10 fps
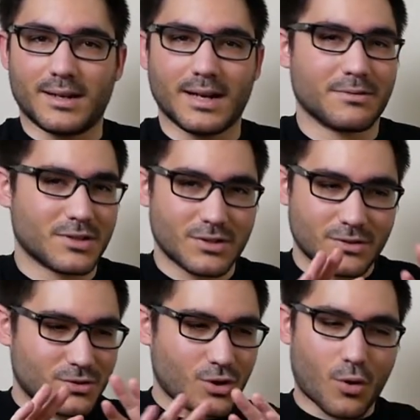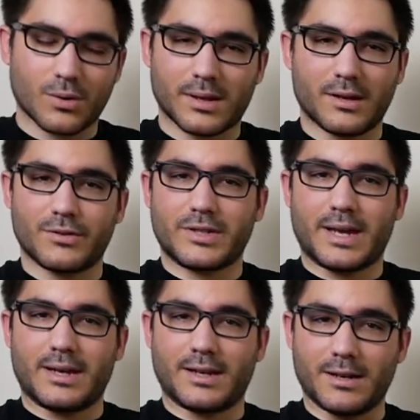And I was totally
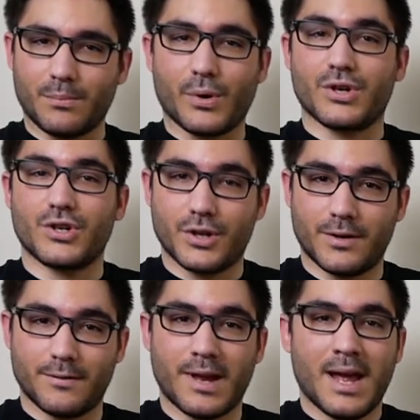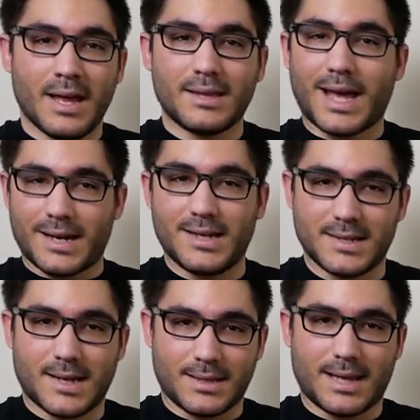understanding and appreciative that he
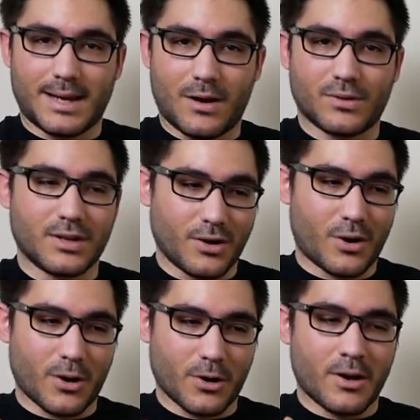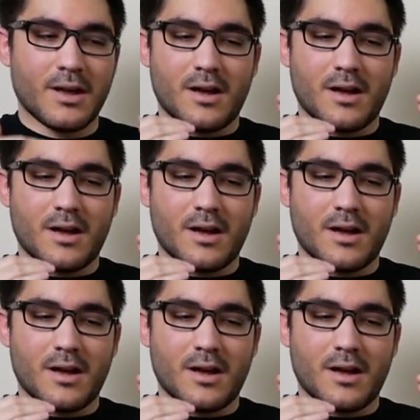sent that out. There are